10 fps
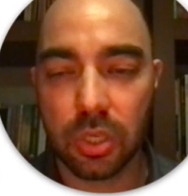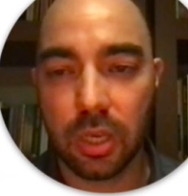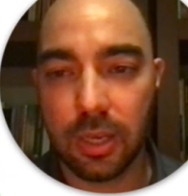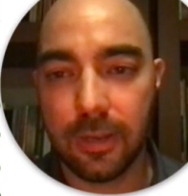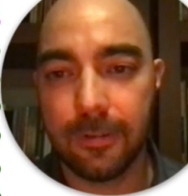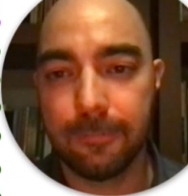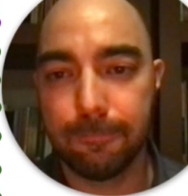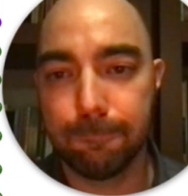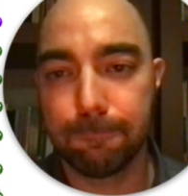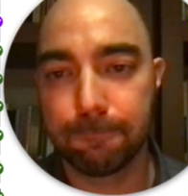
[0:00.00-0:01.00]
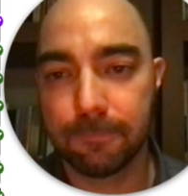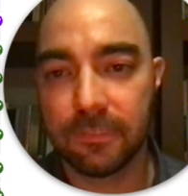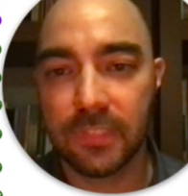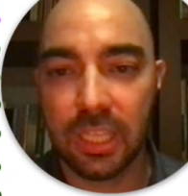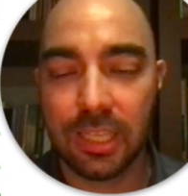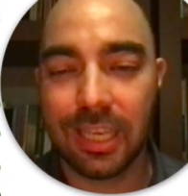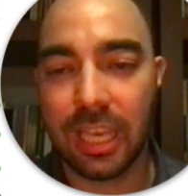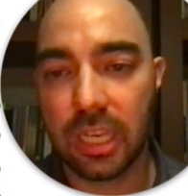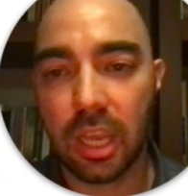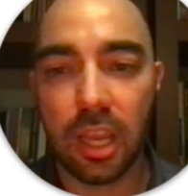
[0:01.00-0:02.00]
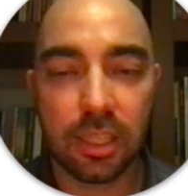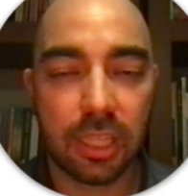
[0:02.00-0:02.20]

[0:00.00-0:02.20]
ad hoc.